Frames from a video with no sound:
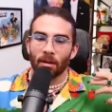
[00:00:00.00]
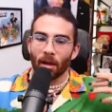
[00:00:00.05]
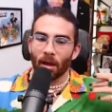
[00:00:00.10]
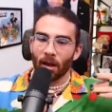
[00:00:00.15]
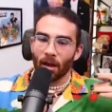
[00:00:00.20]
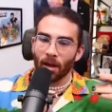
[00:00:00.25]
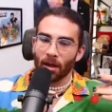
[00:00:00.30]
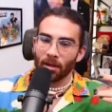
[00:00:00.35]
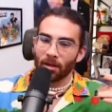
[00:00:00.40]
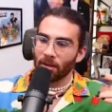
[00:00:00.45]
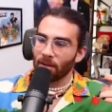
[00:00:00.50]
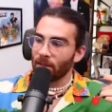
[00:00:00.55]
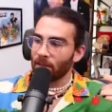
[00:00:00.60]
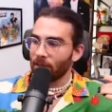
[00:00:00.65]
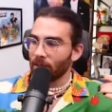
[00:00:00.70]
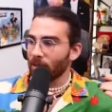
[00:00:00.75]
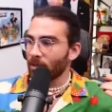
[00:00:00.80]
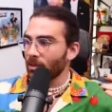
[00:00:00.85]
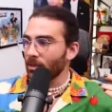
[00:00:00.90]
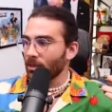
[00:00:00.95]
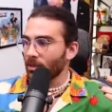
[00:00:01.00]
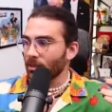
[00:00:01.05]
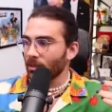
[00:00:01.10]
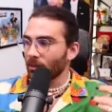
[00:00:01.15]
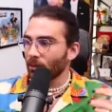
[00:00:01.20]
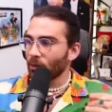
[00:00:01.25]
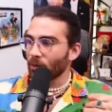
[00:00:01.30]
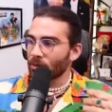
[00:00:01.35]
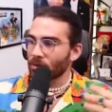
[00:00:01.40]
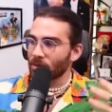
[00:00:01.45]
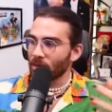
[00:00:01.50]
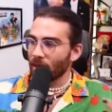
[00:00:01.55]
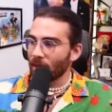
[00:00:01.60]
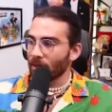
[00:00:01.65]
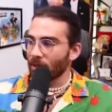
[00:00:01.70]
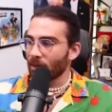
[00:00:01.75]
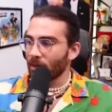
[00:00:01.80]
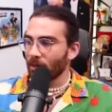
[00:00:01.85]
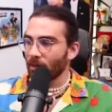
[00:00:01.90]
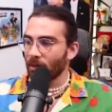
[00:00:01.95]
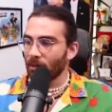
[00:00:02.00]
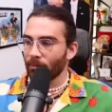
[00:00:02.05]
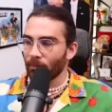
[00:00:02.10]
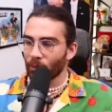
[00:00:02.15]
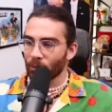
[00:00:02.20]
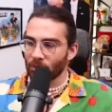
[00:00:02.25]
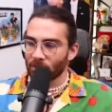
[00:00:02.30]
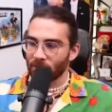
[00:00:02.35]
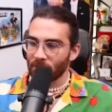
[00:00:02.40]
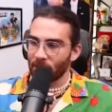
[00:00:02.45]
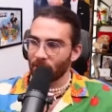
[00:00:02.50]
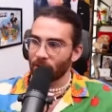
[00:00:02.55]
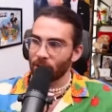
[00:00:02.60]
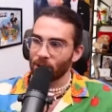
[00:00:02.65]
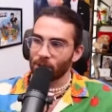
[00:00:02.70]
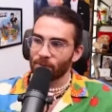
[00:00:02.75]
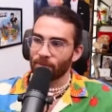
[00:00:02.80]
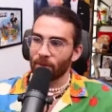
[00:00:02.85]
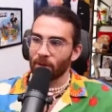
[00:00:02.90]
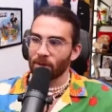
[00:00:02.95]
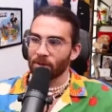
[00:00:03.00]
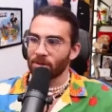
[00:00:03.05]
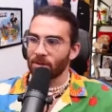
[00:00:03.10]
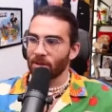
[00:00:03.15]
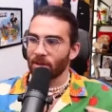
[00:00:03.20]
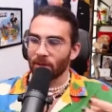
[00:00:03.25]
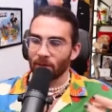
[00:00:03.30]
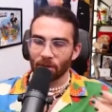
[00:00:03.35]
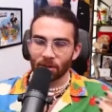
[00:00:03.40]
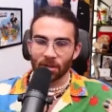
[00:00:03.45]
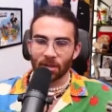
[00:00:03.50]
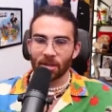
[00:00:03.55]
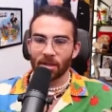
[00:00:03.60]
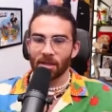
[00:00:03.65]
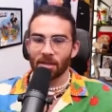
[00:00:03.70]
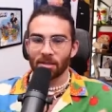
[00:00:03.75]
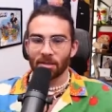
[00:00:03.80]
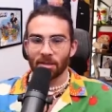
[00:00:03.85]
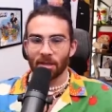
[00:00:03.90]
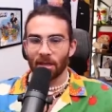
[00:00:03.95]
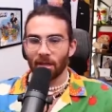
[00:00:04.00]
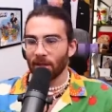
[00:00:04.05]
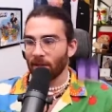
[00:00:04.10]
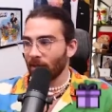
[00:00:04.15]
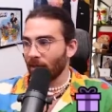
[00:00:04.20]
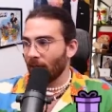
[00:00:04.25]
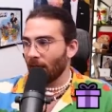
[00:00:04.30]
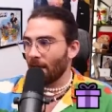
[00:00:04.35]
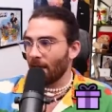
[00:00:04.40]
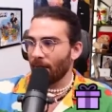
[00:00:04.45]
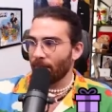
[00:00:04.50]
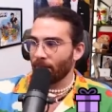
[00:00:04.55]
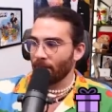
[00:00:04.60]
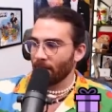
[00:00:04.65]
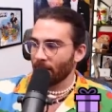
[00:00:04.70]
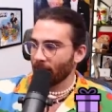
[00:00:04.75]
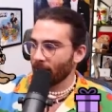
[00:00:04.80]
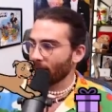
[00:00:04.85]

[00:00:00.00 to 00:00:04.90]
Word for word: Uh, he he looks like a, a, more serious person. He looks like he has skin in the game.